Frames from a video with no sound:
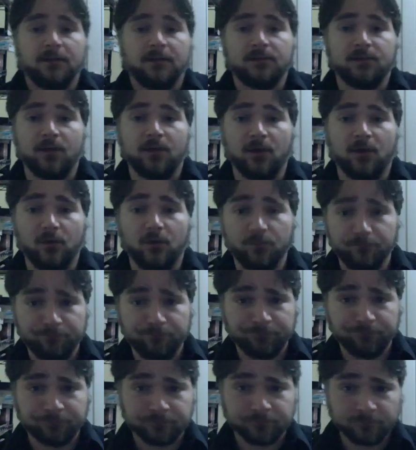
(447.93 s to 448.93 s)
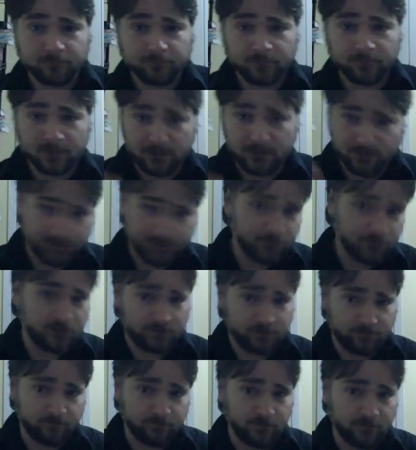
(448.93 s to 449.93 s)
So let's
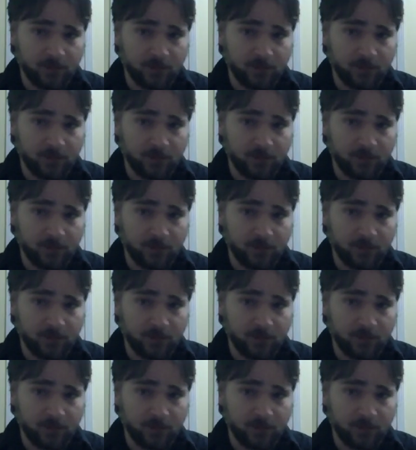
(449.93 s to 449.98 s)
just,